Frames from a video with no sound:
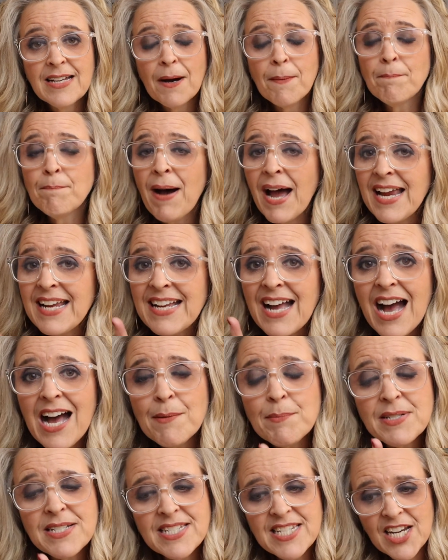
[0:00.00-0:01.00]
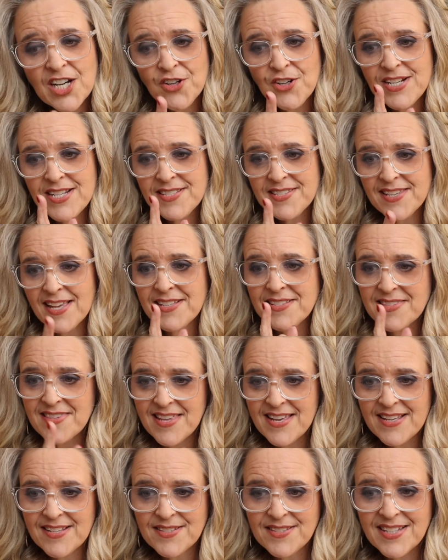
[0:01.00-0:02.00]
My commentary says
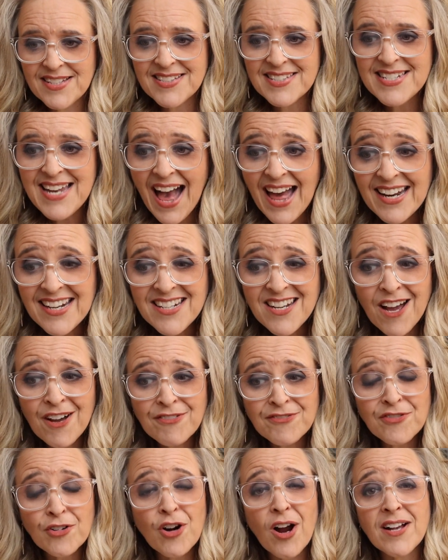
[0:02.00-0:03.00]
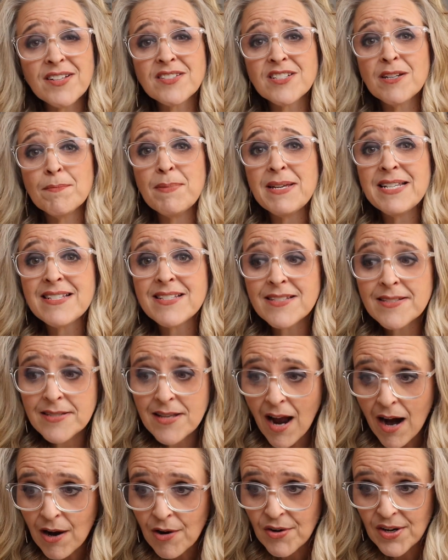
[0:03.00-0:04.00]
this, "It's not enough for us to be
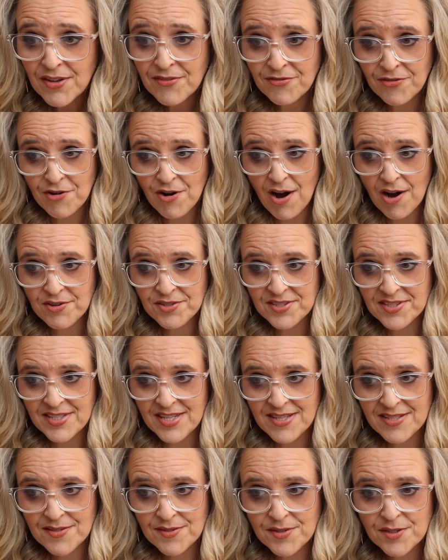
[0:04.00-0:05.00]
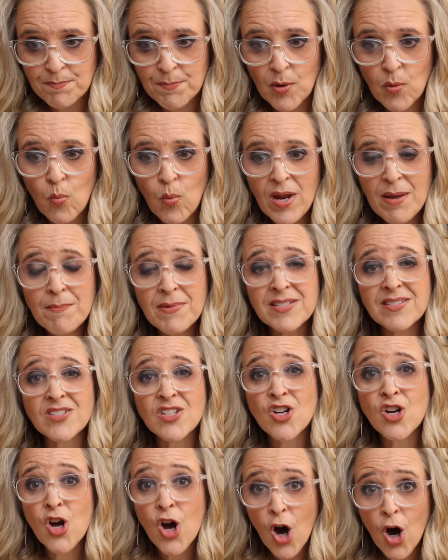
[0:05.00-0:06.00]
sorry for our sins, but we
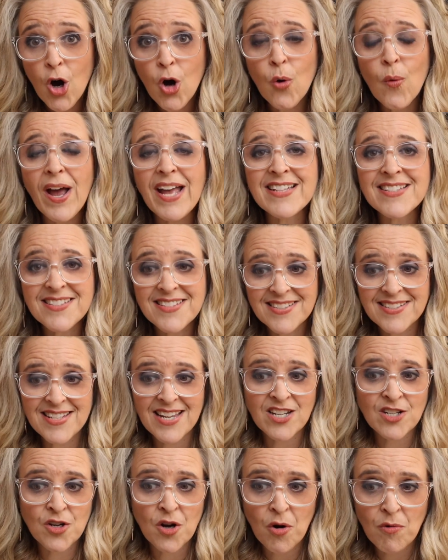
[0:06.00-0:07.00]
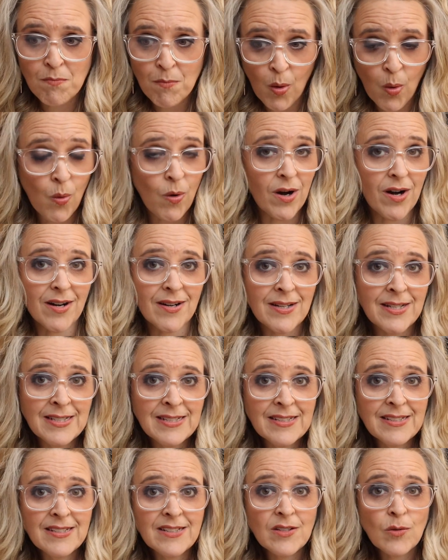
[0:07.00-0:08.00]
must go and sin no more."
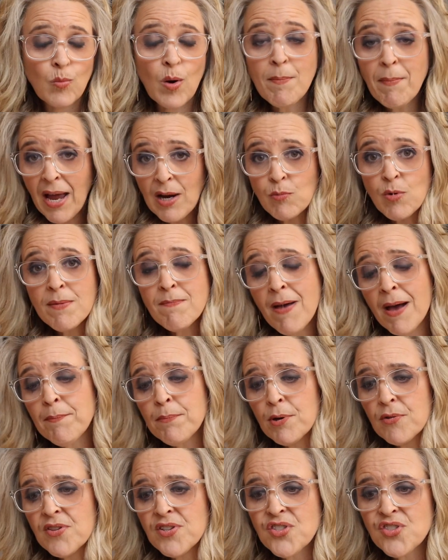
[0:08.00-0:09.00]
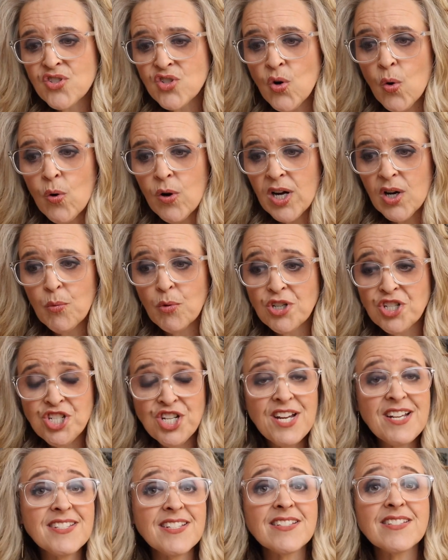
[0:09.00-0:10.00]
We might remember the story where
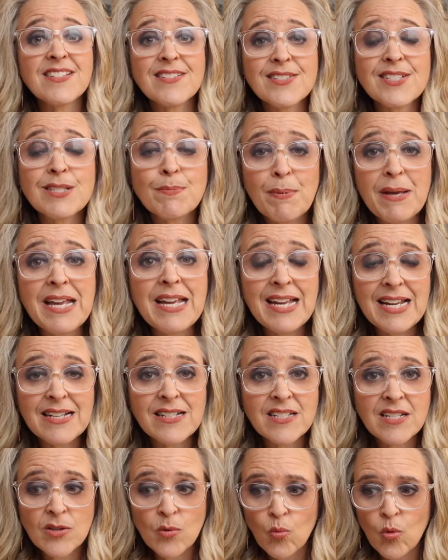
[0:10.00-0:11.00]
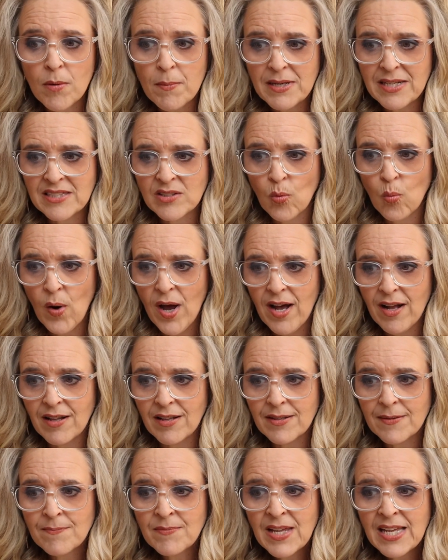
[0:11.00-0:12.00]
Jesus is speaking to the woman at the
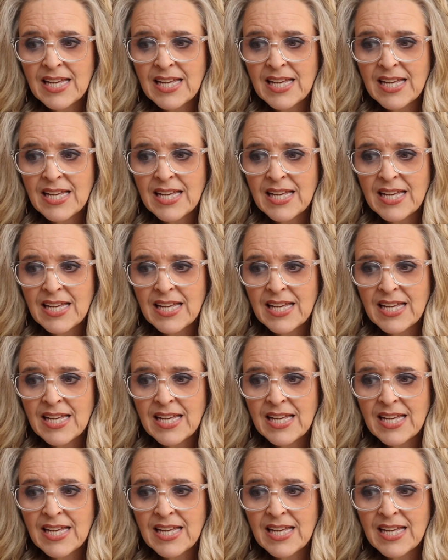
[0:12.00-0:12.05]
well.